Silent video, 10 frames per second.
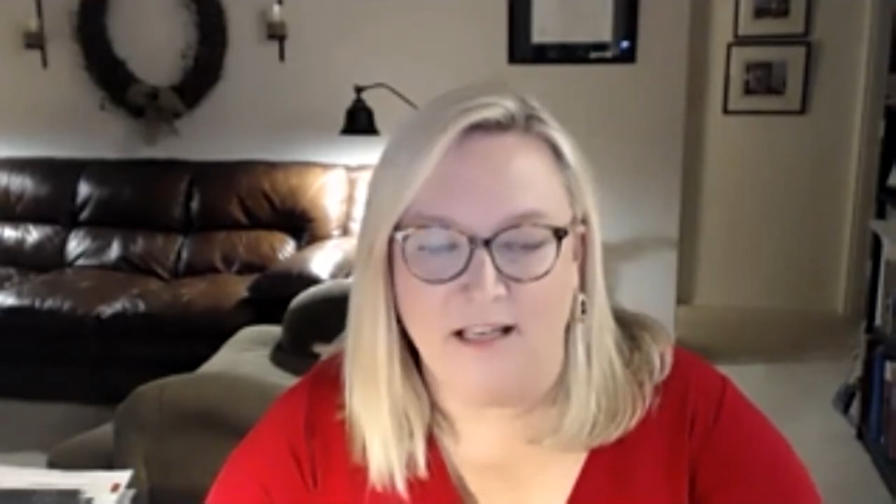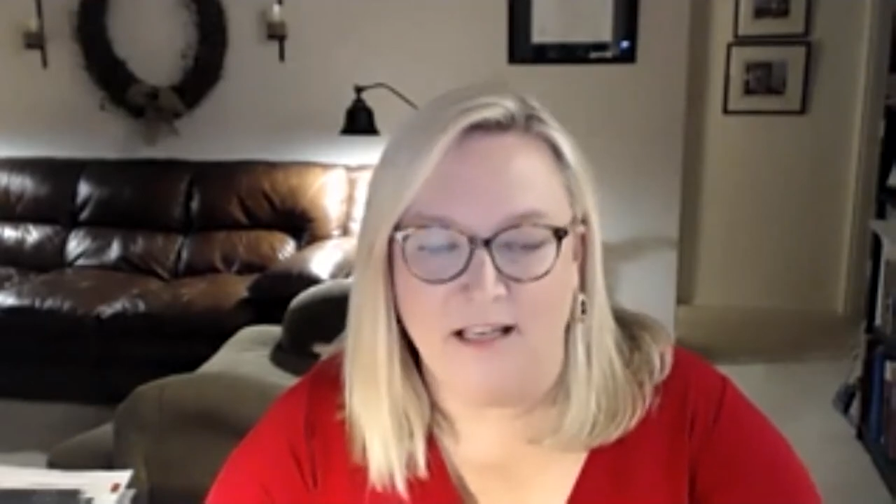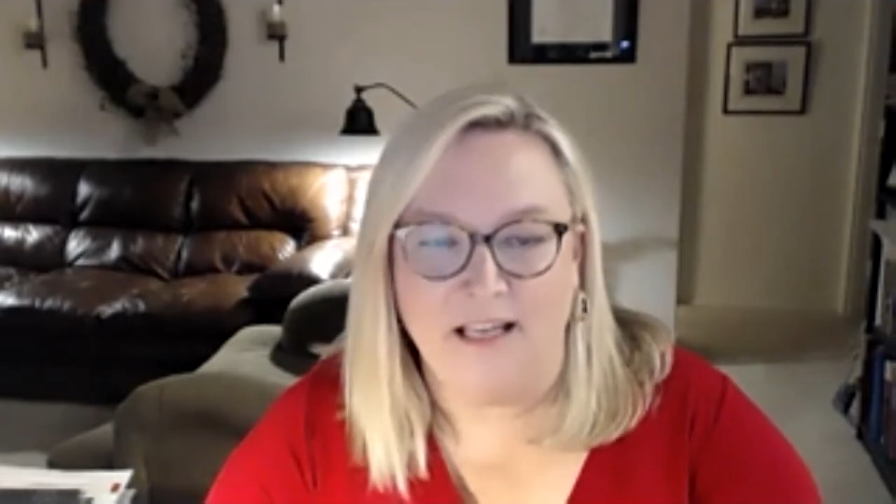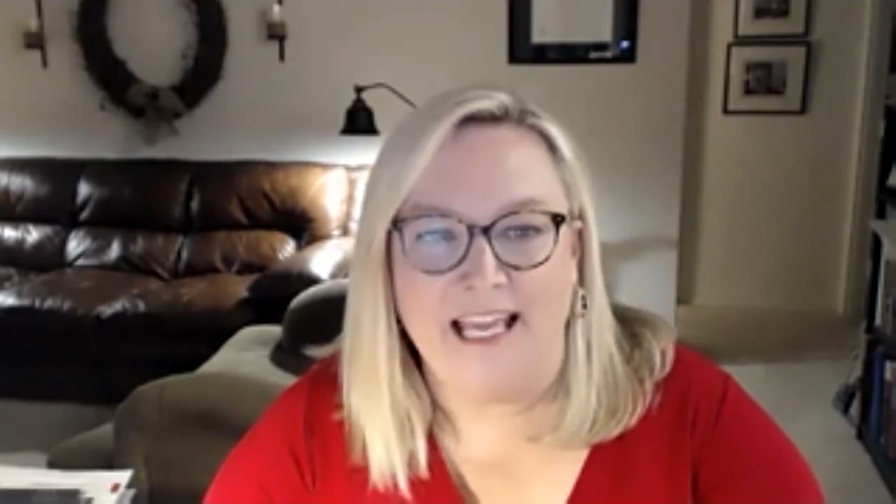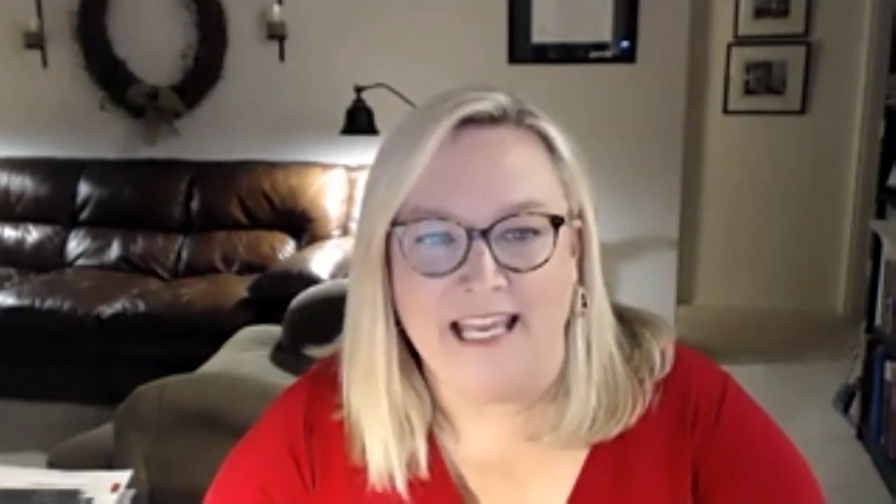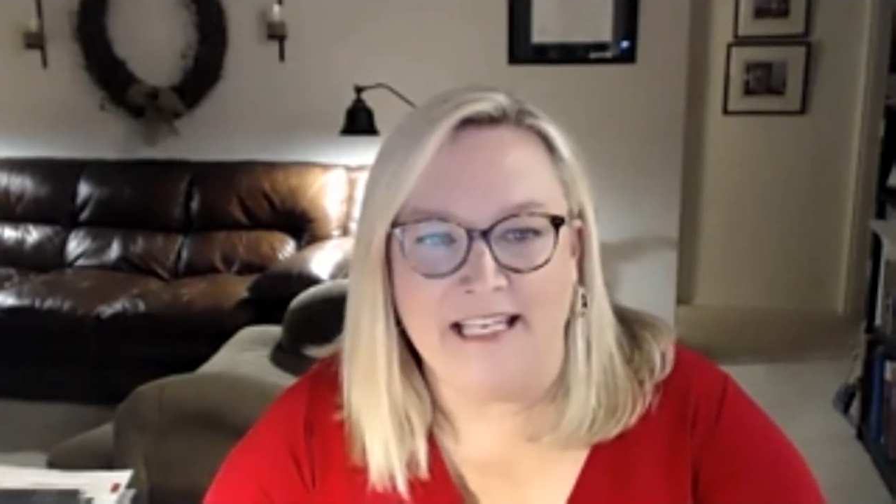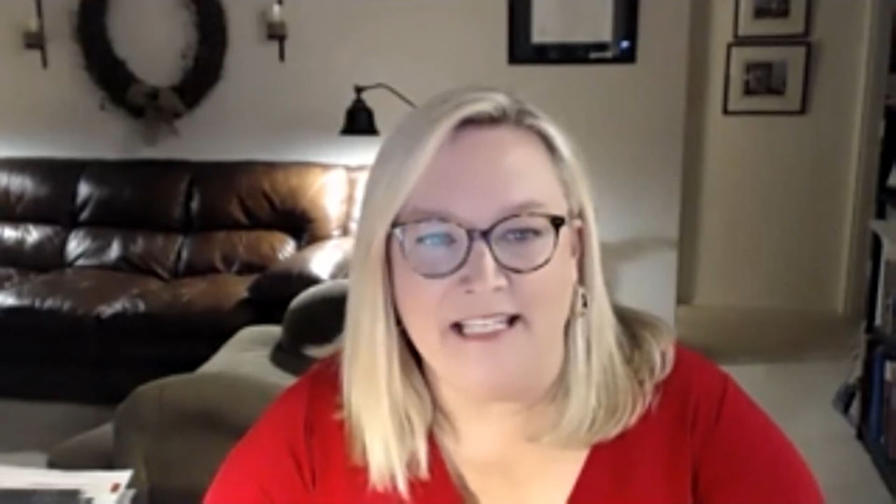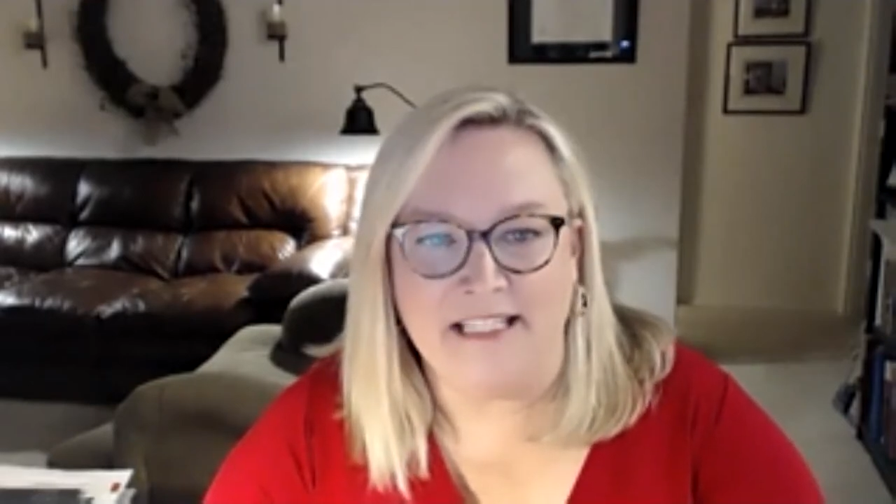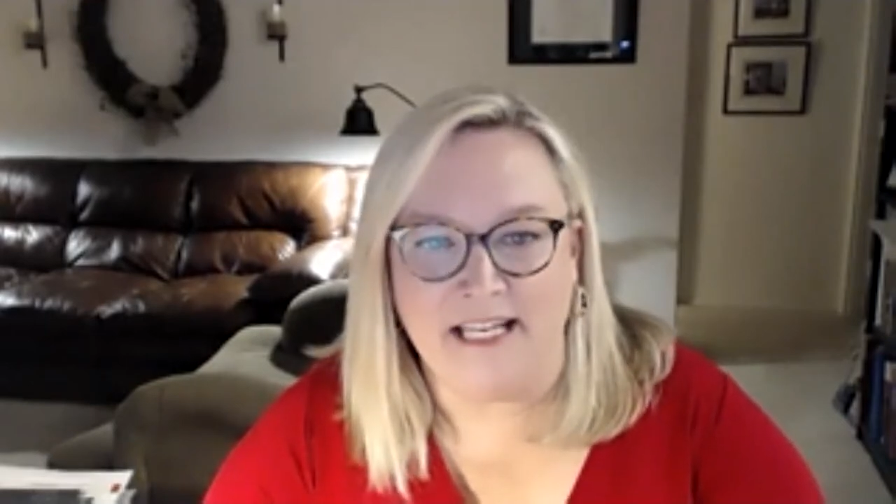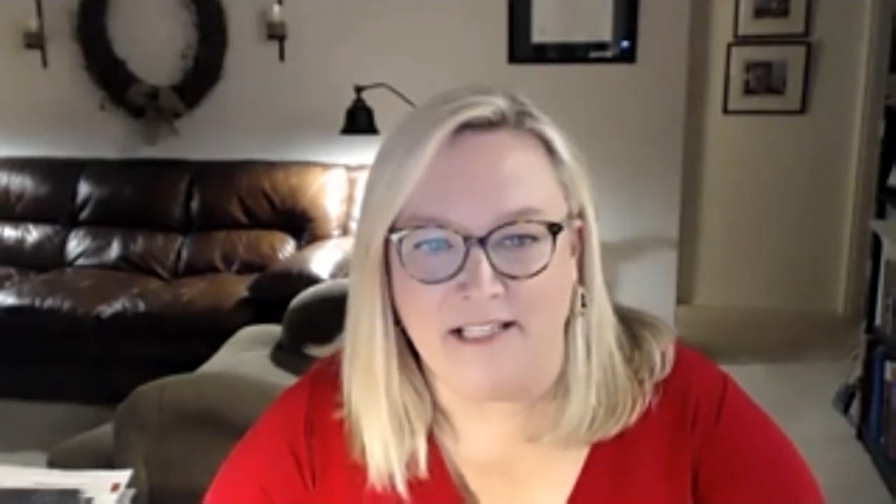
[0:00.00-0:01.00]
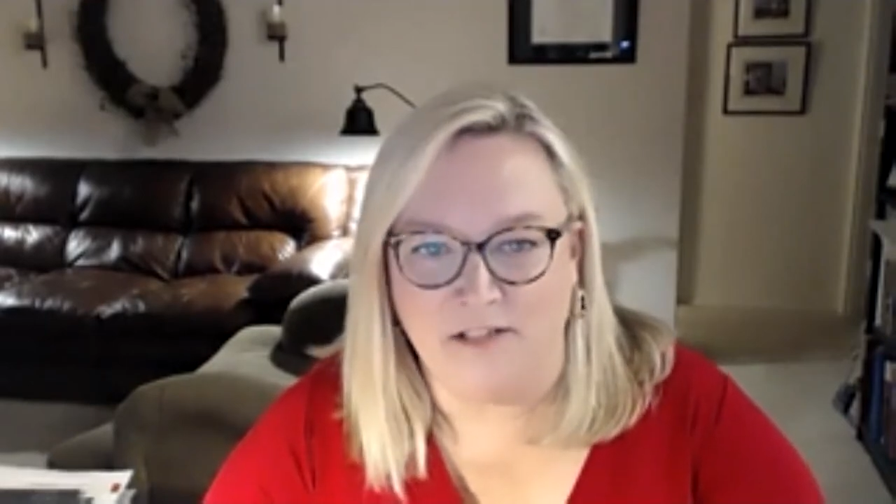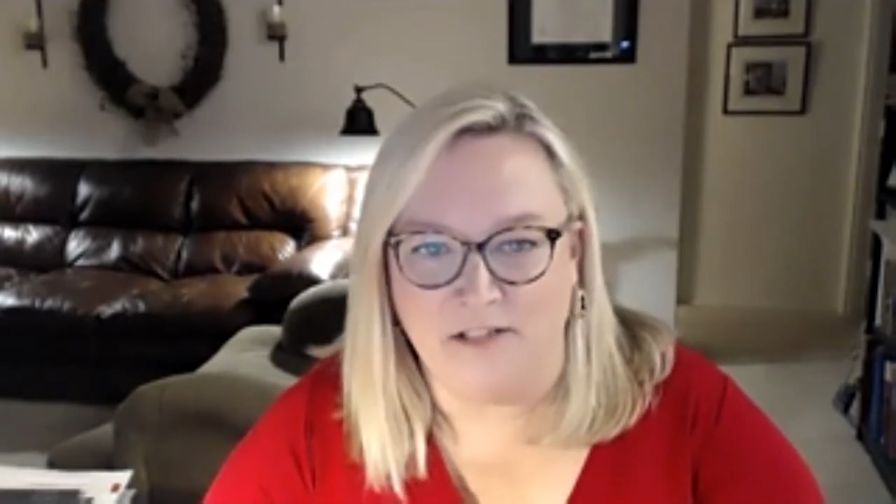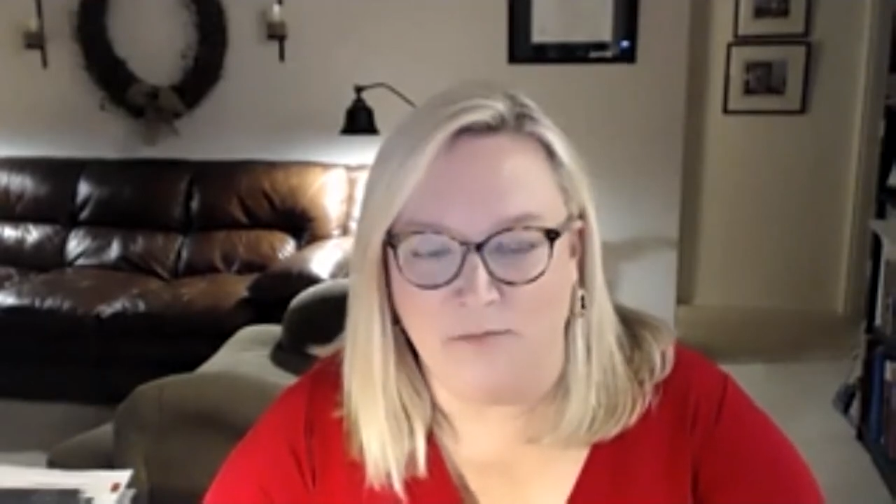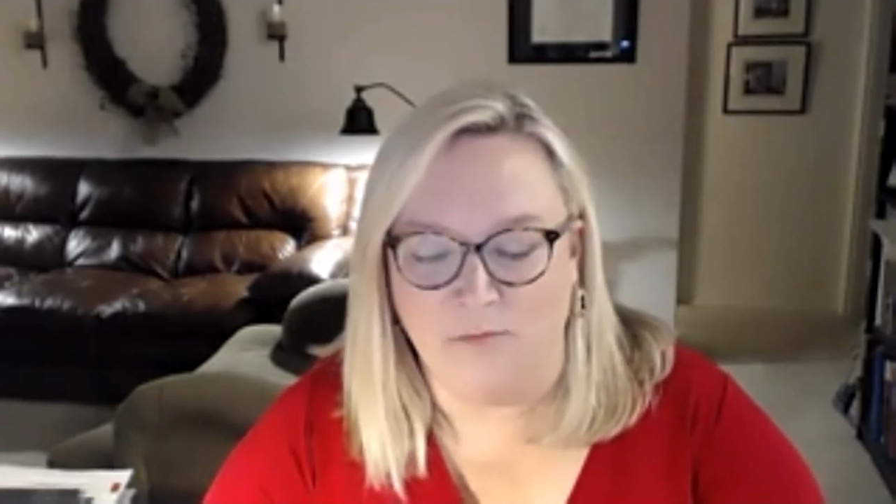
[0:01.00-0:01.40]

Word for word: Human Genetics.